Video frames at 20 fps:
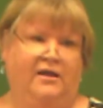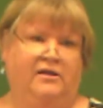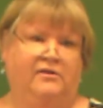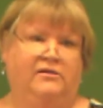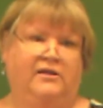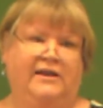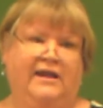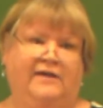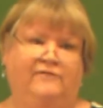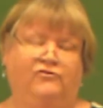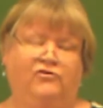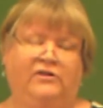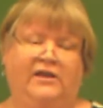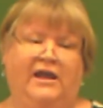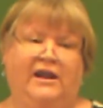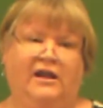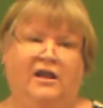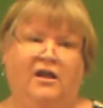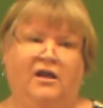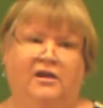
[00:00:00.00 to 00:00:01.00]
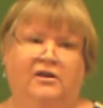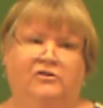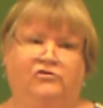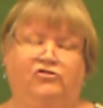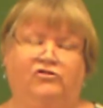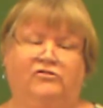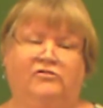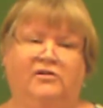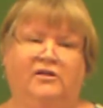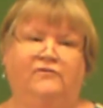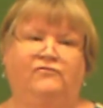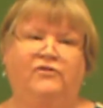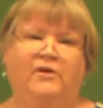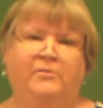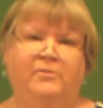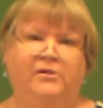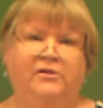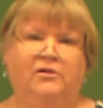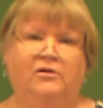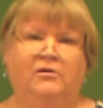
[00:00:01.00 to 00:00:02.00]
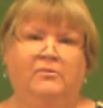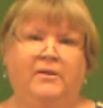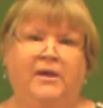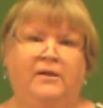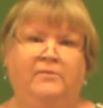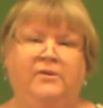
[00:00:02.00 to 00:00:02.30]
And then after that, I kind of just lift up a little bit,